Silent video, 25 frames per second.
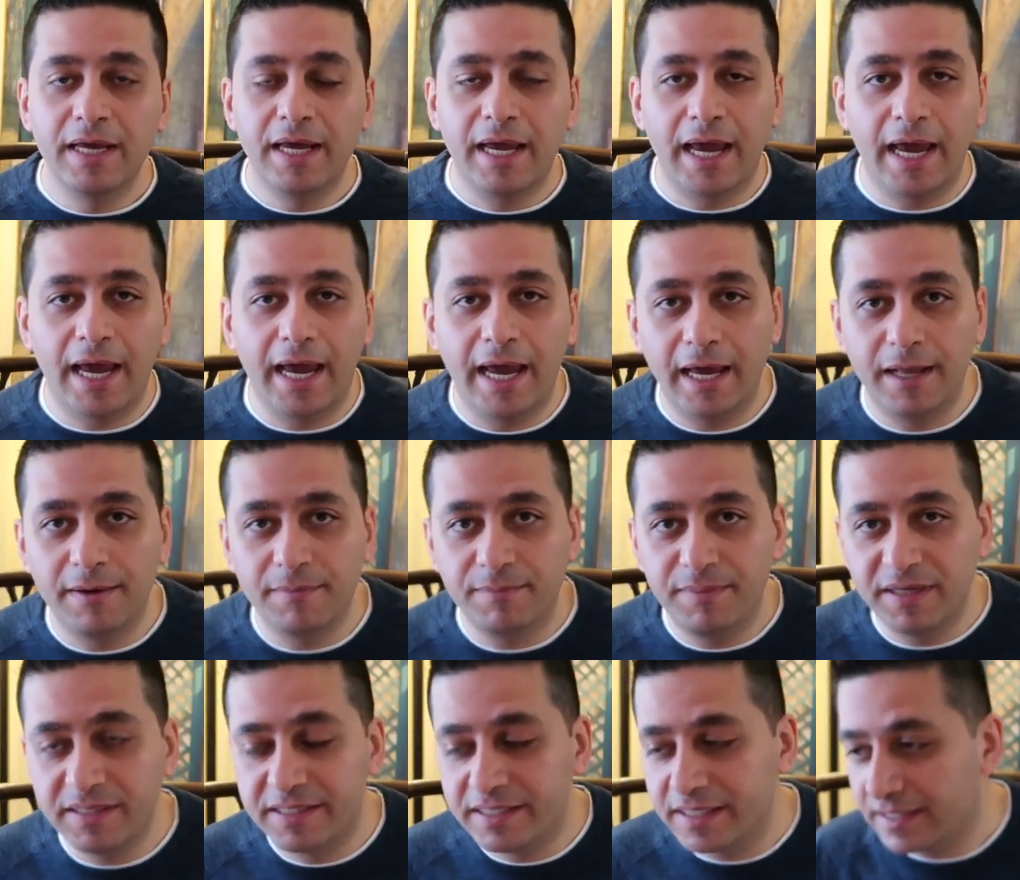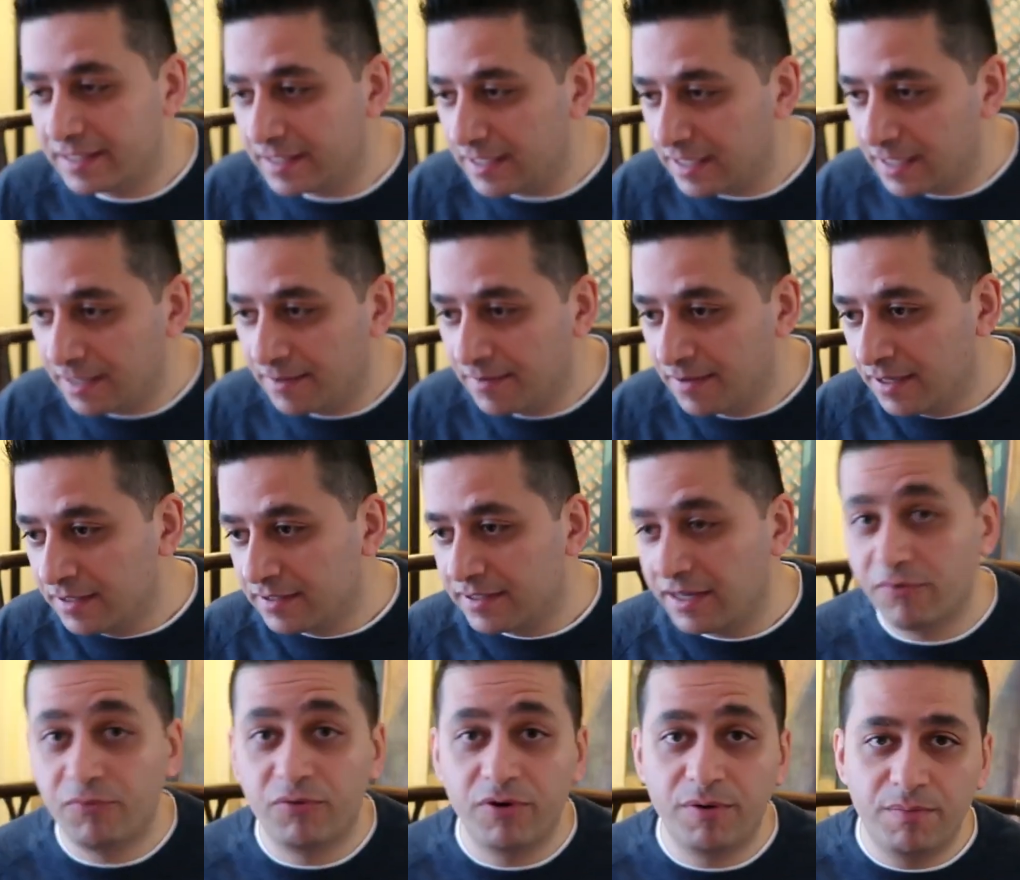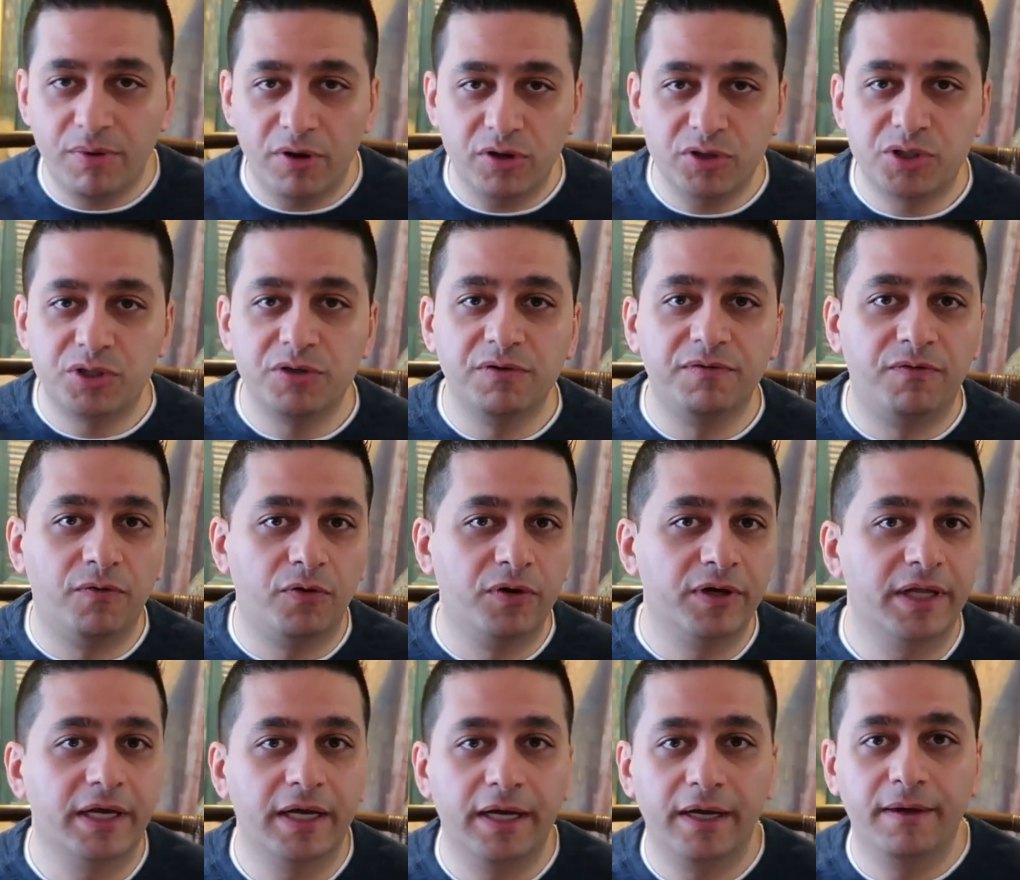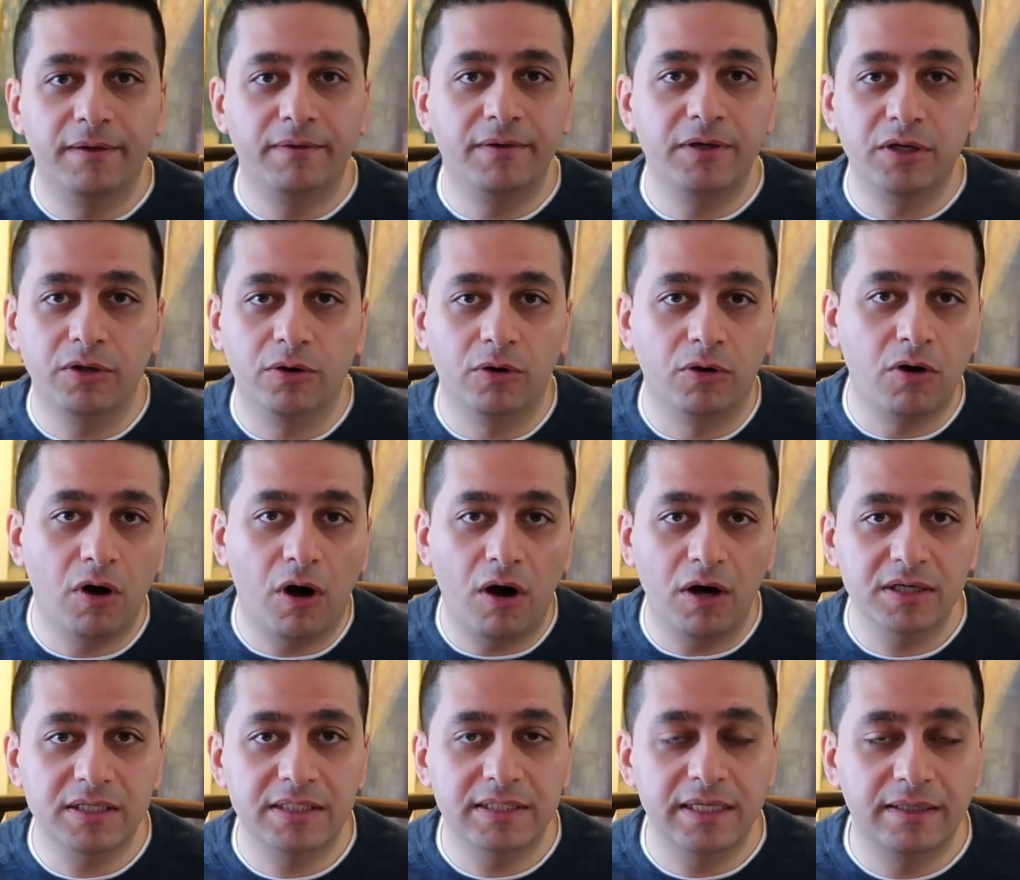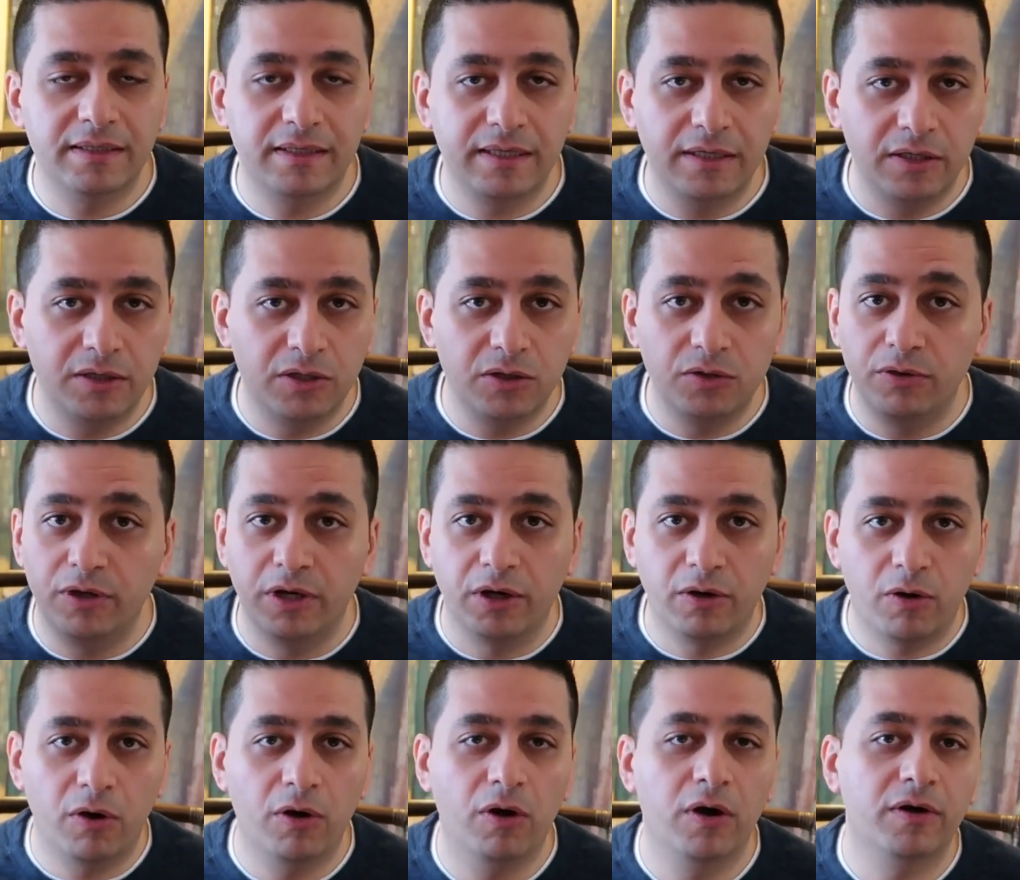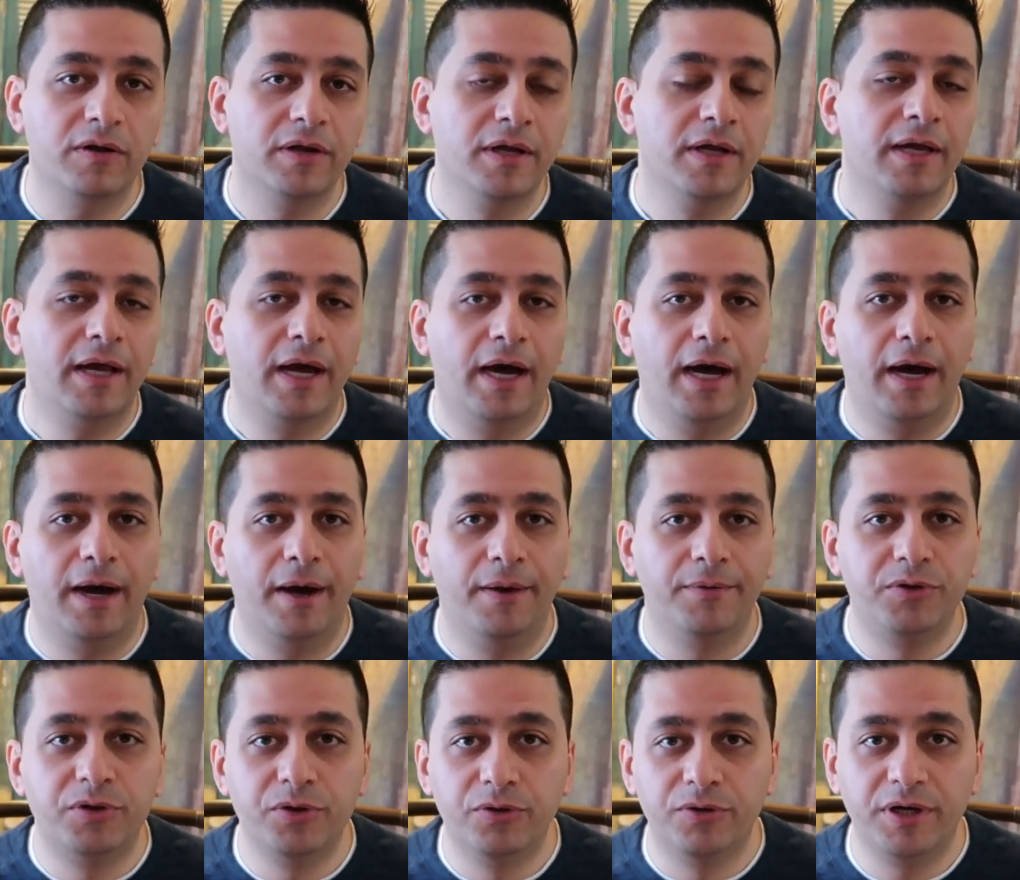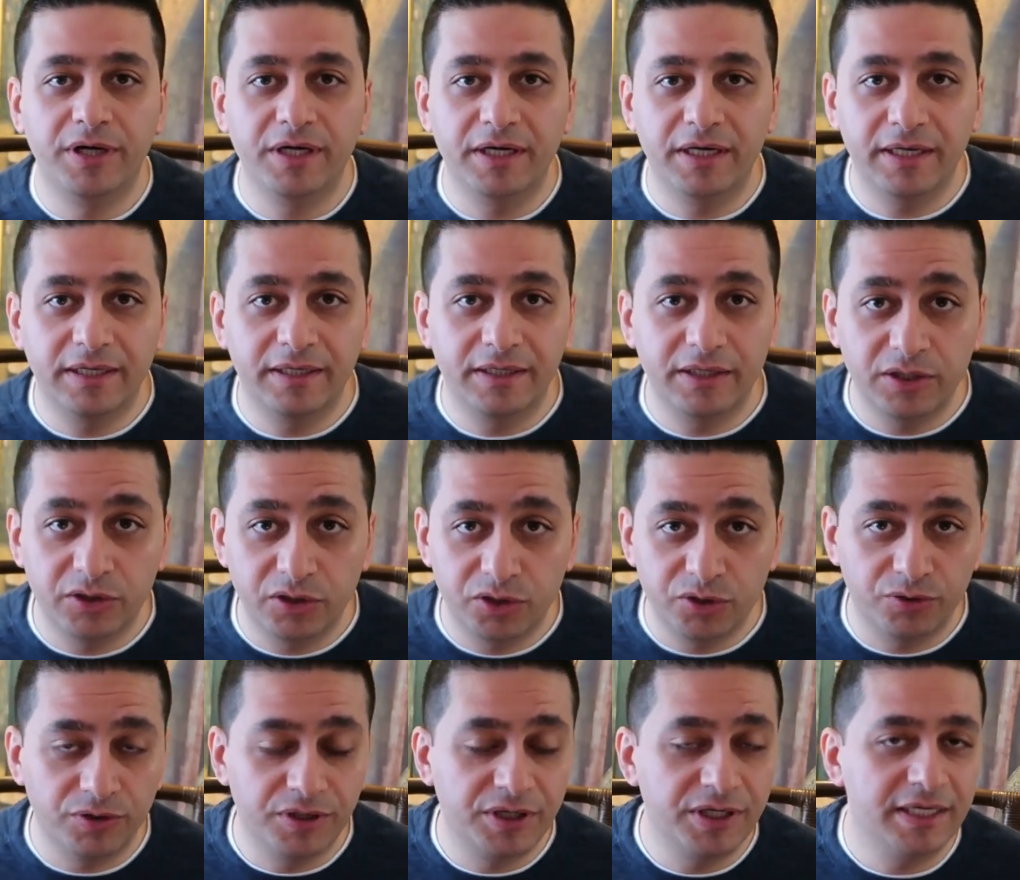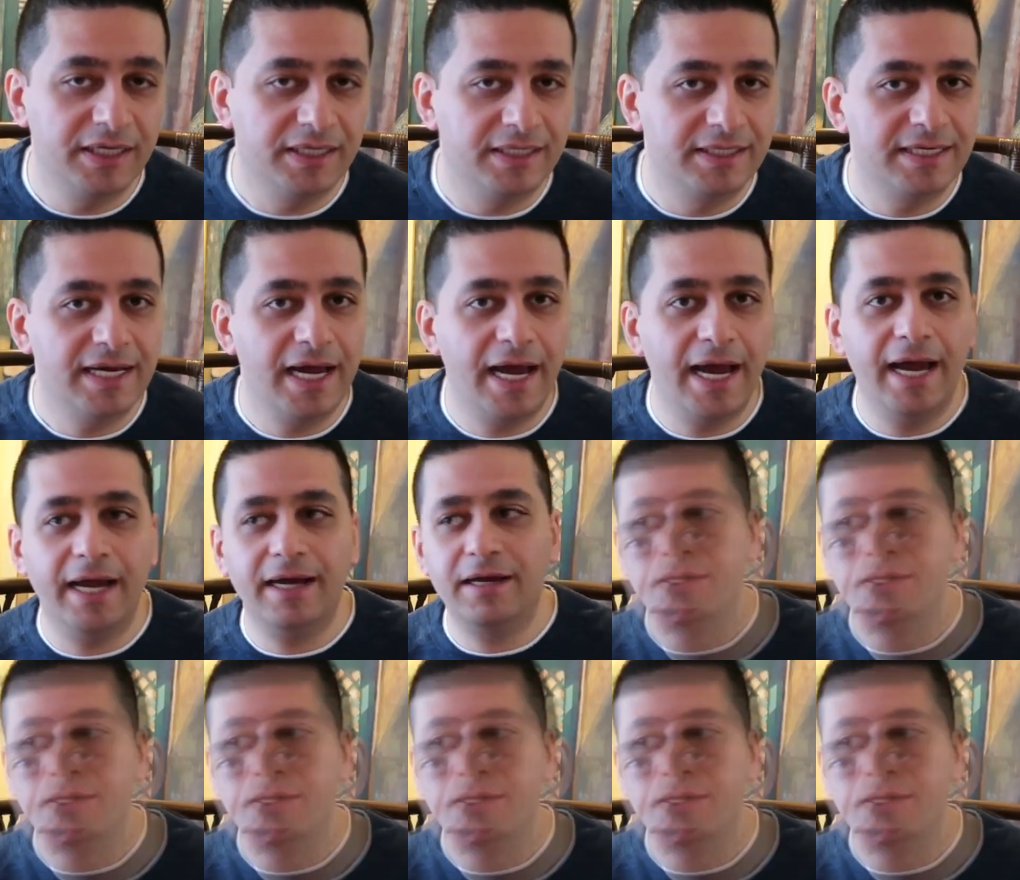and basically they reimburse you for the cost that you incurred during the attack.